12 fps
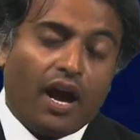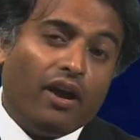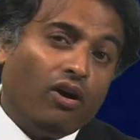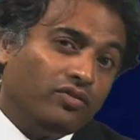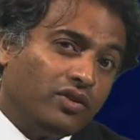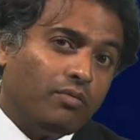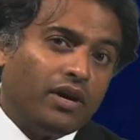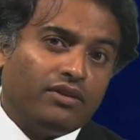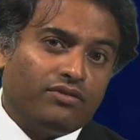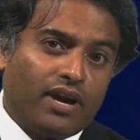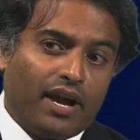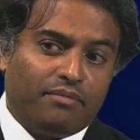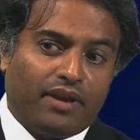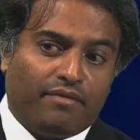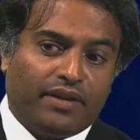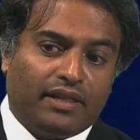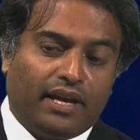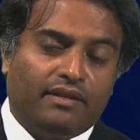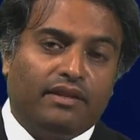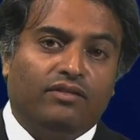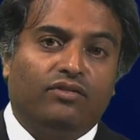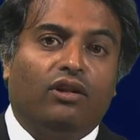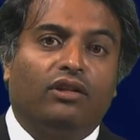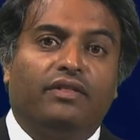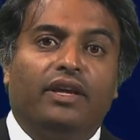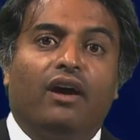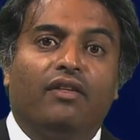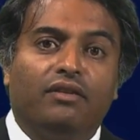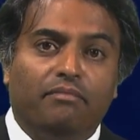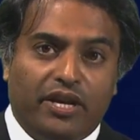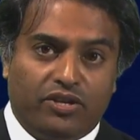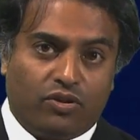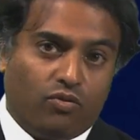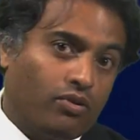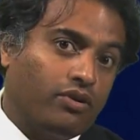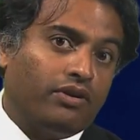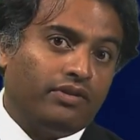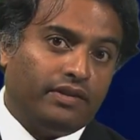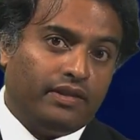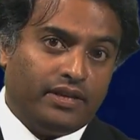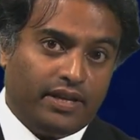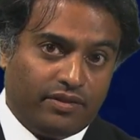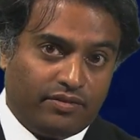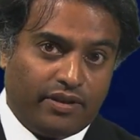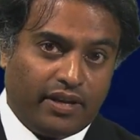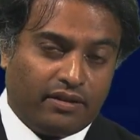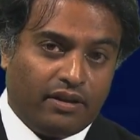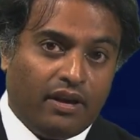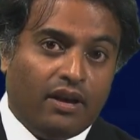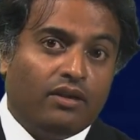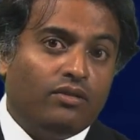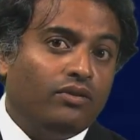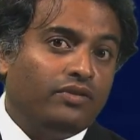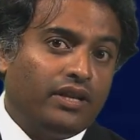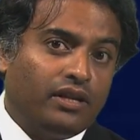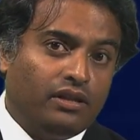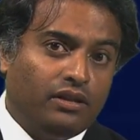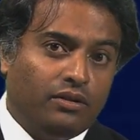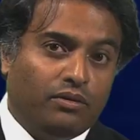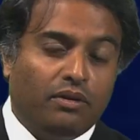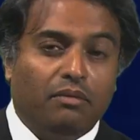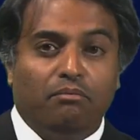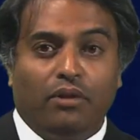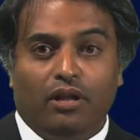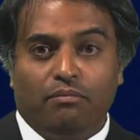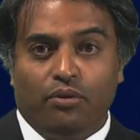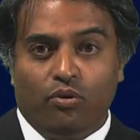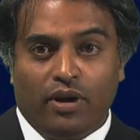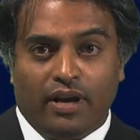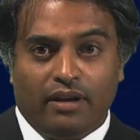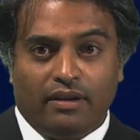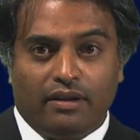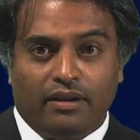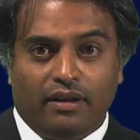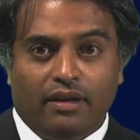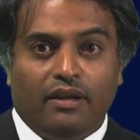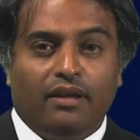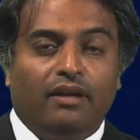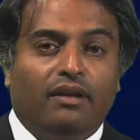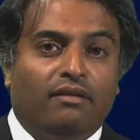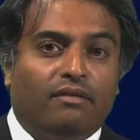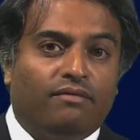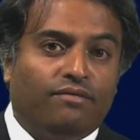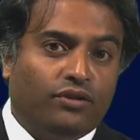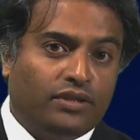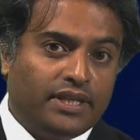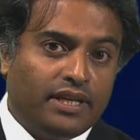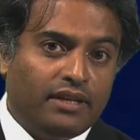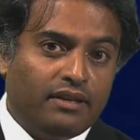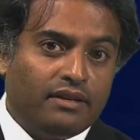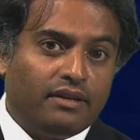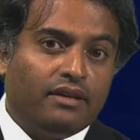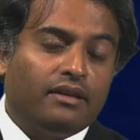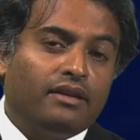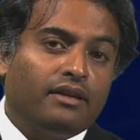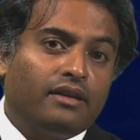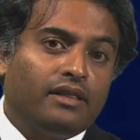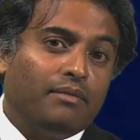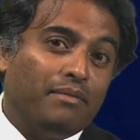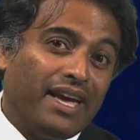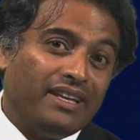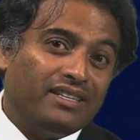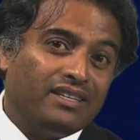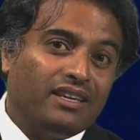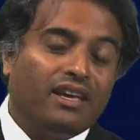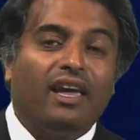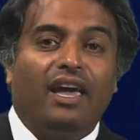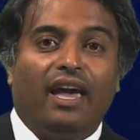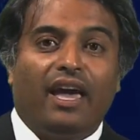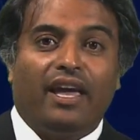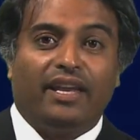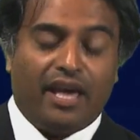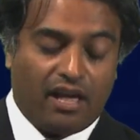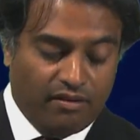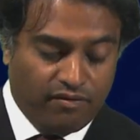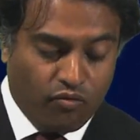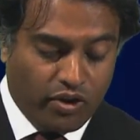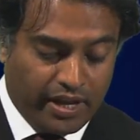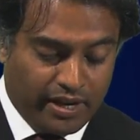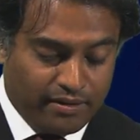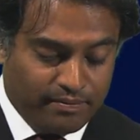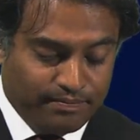I also want timed traffic lights installed on the other major corridors in the district. Those include Balboa, Fulton, Clement, and California.